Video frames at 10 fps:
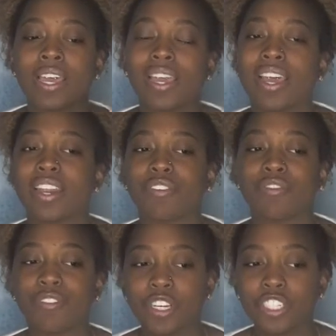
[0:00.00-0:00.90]
it had a
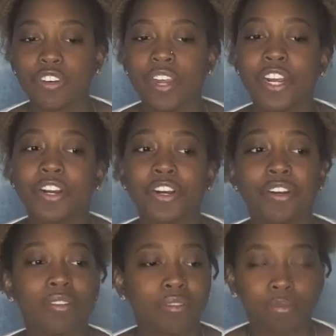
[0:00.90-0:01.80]

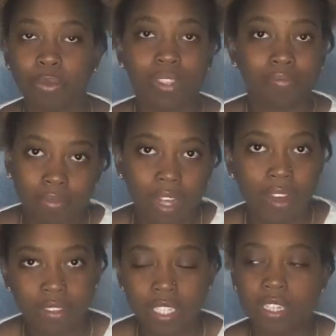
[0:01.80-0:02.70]
refrigerator with
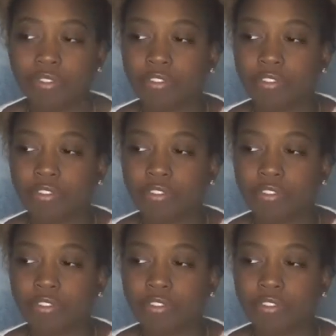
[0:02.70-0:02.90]
obviously a